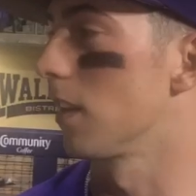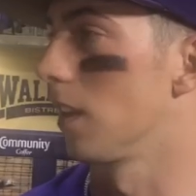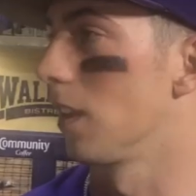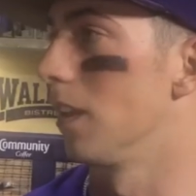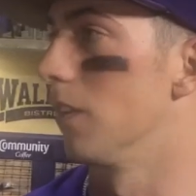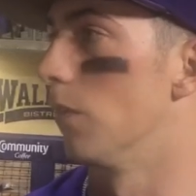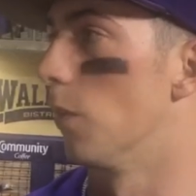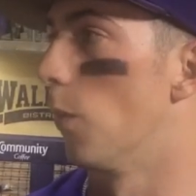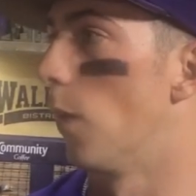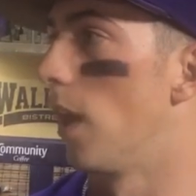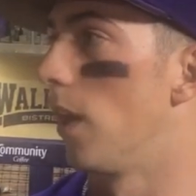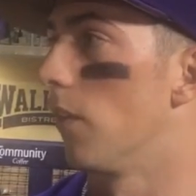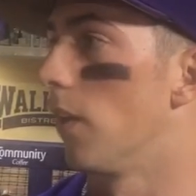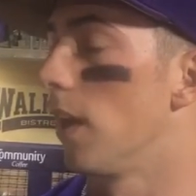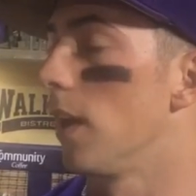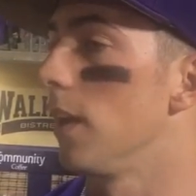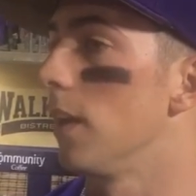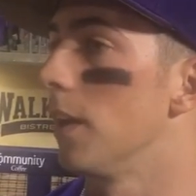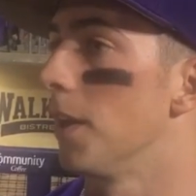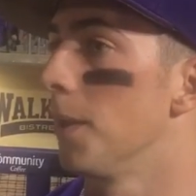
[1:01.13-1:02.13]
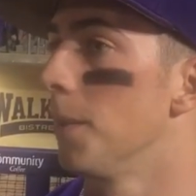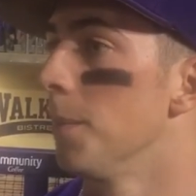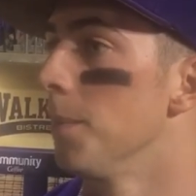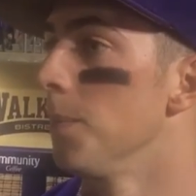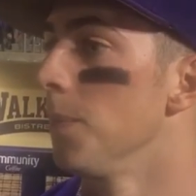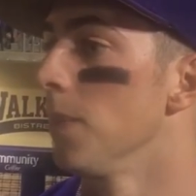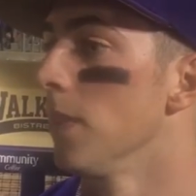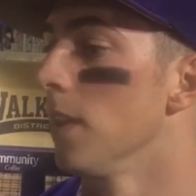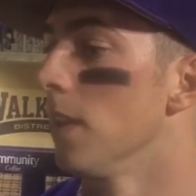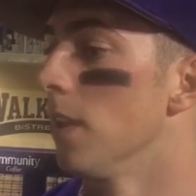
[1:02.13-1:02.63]
are going to live away right here.
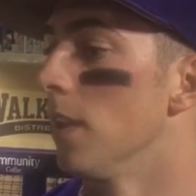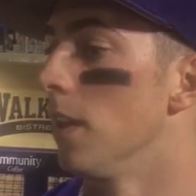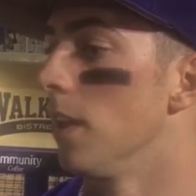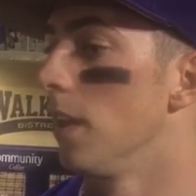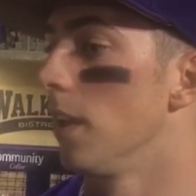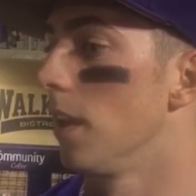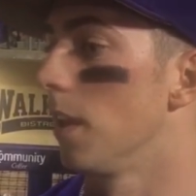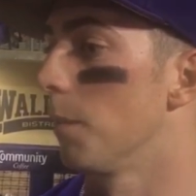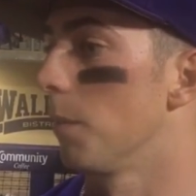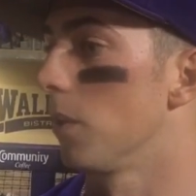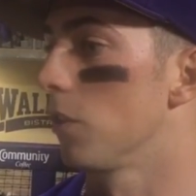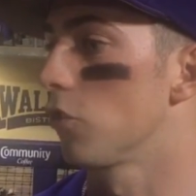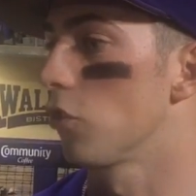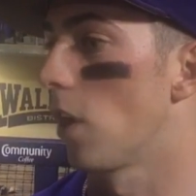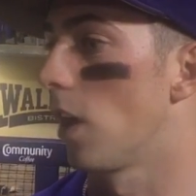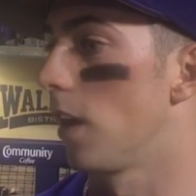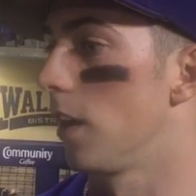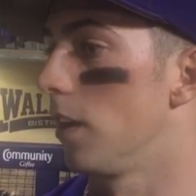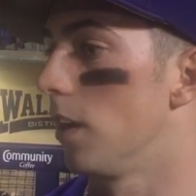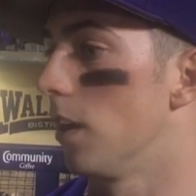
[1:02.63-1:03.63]
And I'm going to try